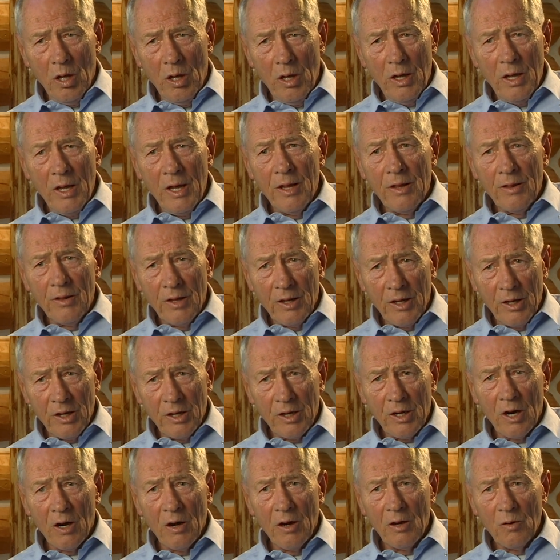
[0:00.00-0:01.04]
and that he
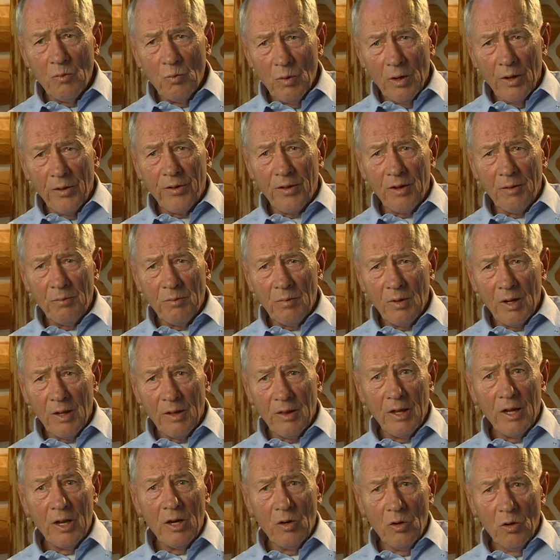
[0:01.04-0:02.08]
carried with him, and
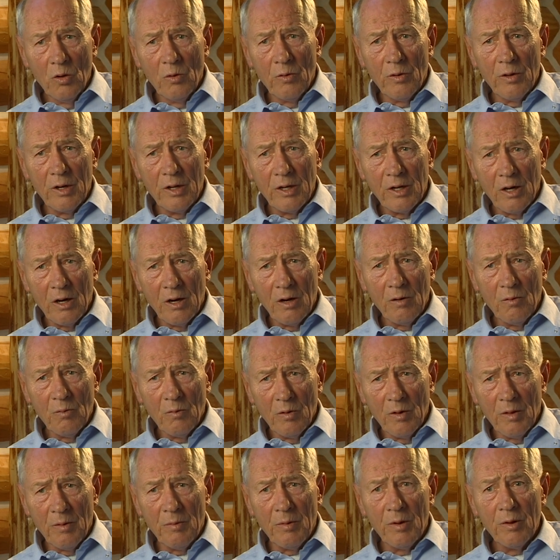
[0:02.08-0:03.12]
they knew that he carried it
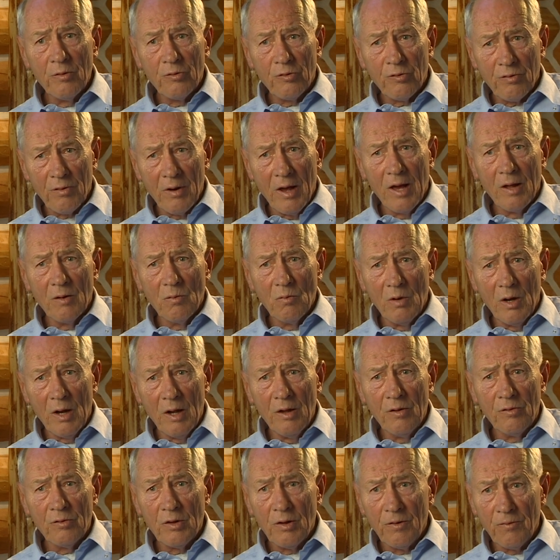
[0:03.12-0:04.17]
with him. His threat
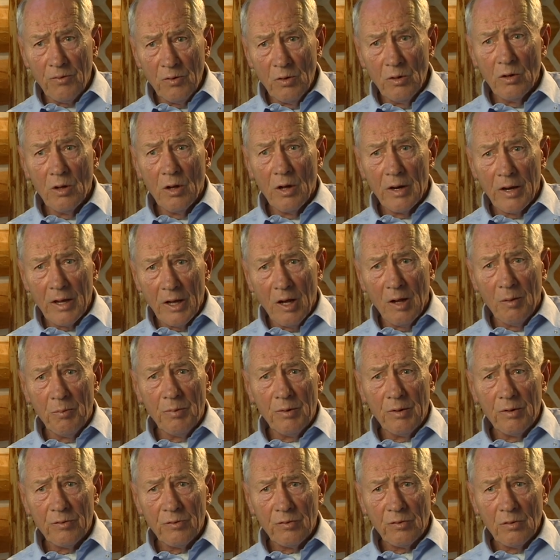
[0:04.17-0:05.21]
was, if you don't
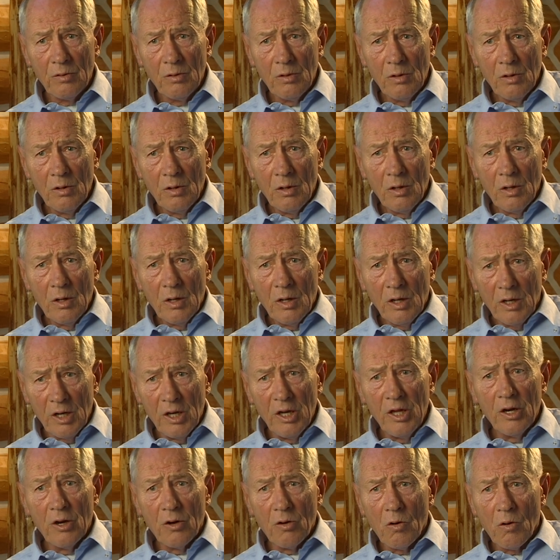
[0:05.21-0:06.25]
help us, he
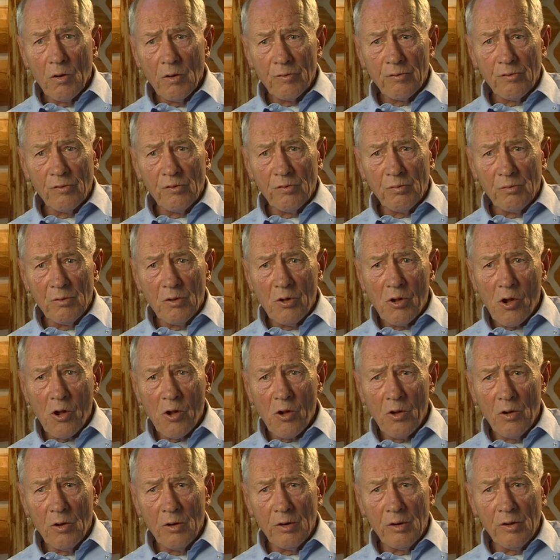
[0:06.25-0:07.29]
needed horses from the
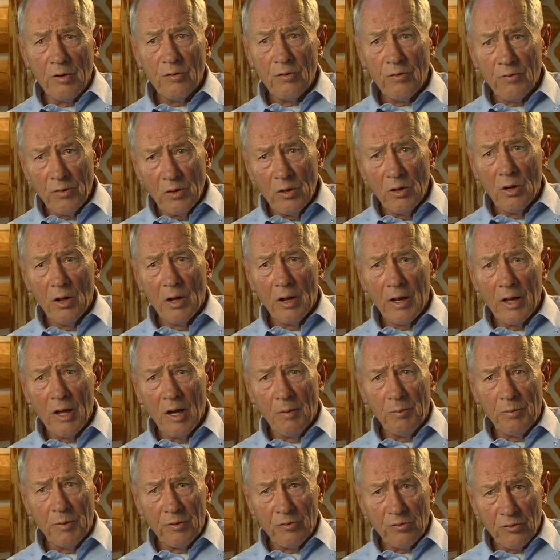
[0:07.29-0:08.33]
Shoshones. If you don't
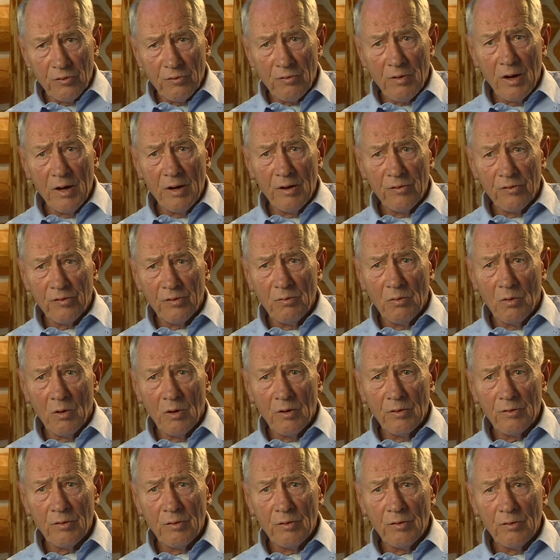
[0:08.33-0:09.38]
help us and trade us some
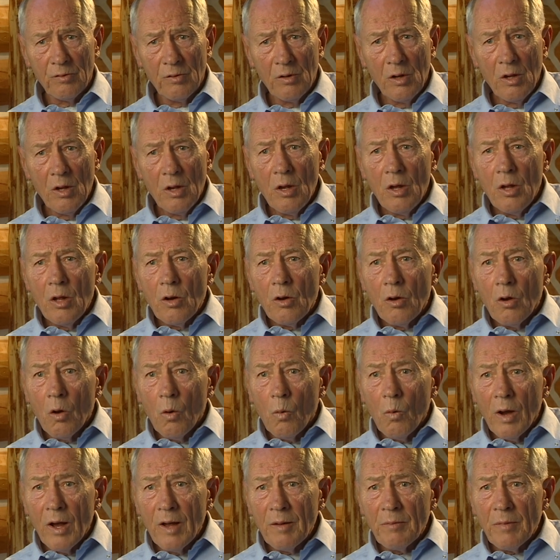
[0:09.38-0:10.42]
horses, no
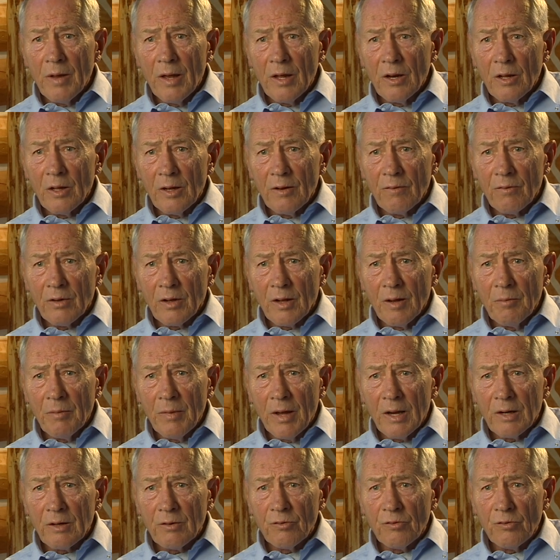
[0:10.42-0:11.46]
white man will ever come
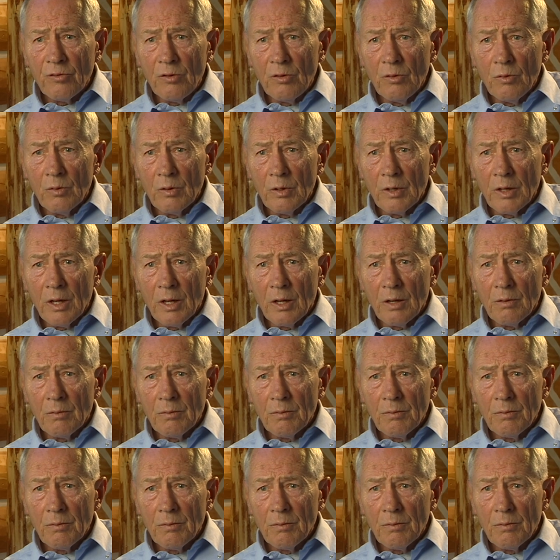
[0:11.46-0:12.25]
back to see you again.